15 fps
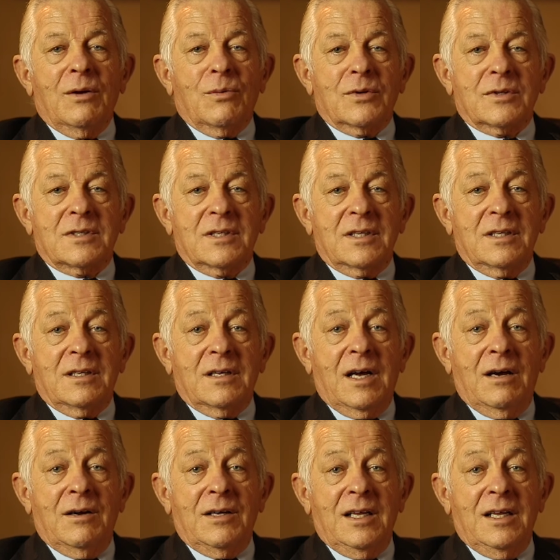was
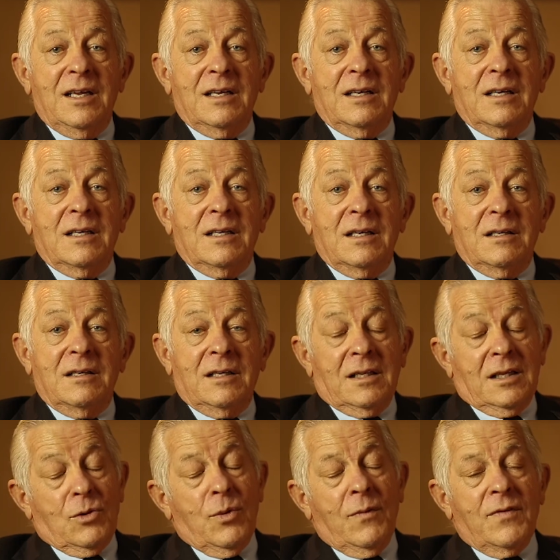only
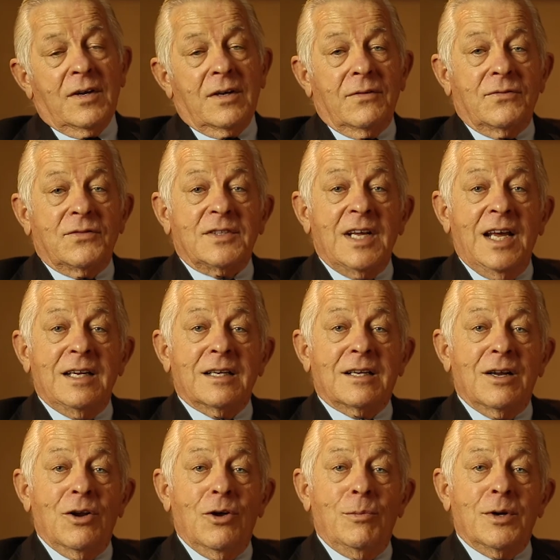equivalent of 10
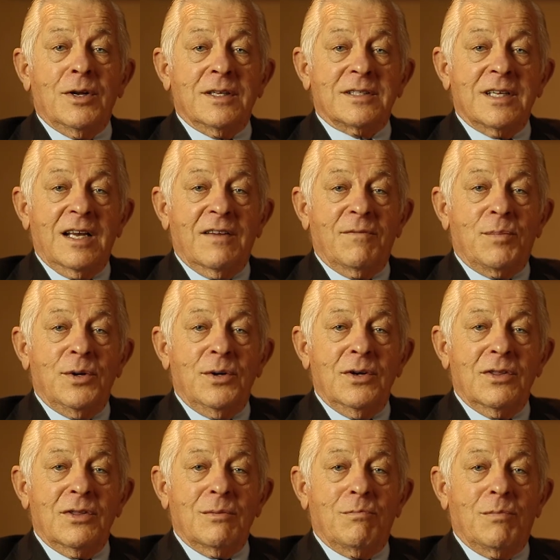kilometres out of
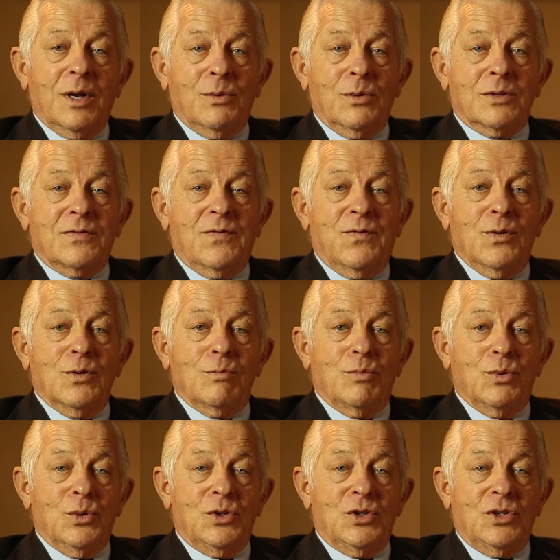Perth, but it was full
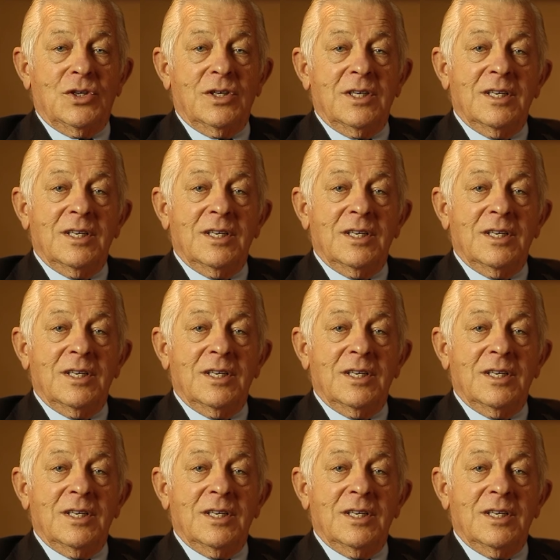bush.